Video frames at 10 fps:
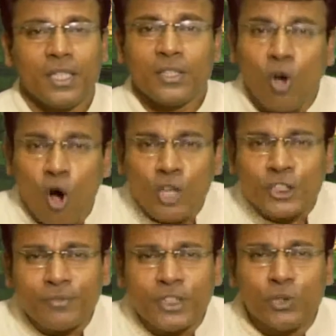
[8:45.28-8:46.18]
The
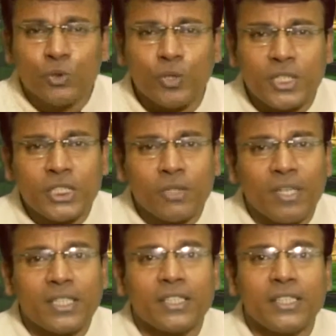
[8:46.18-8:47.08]
Oxford University
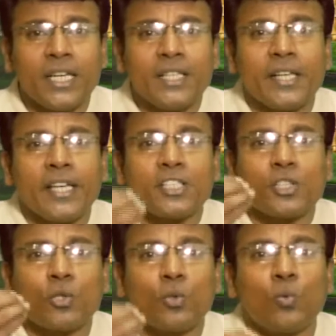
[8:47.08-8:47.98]
will create a
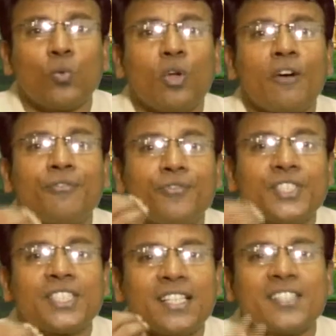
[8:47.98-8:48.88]
school of
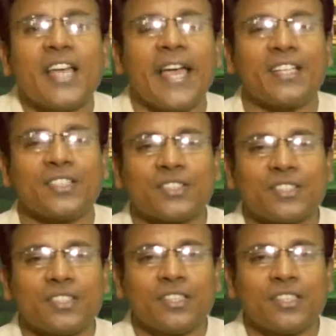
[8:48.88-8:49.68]
physical science,